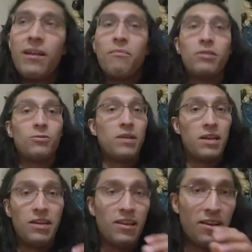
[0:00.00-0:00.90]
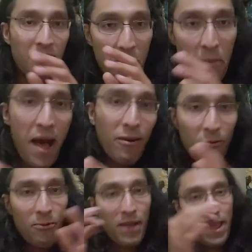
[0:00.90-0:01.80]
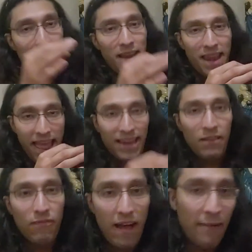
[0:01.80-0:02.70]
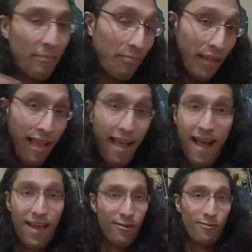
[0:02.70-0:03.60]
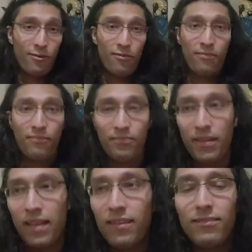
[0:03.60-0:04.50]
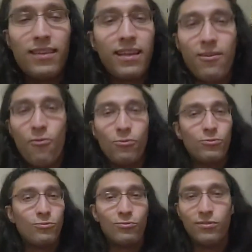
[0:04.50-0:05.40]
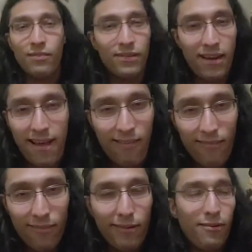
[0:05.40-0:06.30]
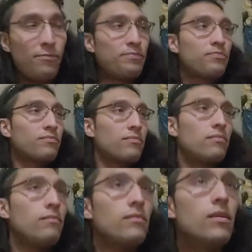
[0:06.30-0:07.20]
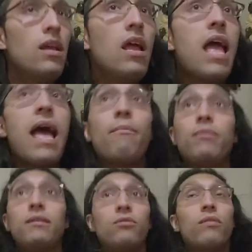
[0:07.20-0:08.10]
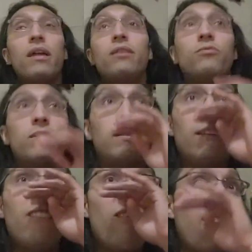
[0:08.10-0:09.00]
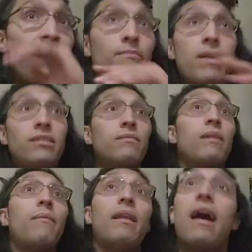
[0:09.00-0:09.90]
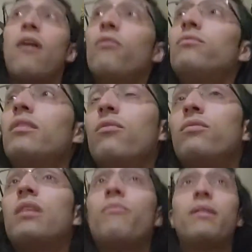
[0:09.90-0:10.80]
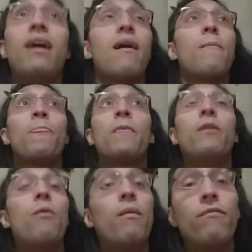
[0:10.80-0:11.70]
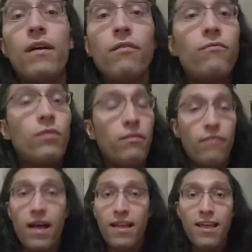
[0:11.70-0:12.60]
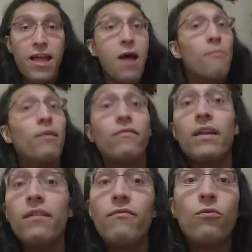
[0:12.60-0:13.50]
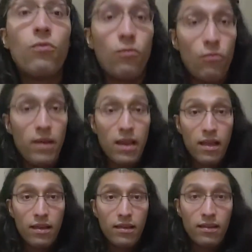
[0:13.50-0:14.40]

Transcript: between Palo and Ifa. I don't know. I think it's like old dudes of it. I don't freaking know. And please don't get it twisted. You know, when I mention Babalaos and Ocha and whatnot, you know, Mafere fun Ifa, Mafere fun Orumila.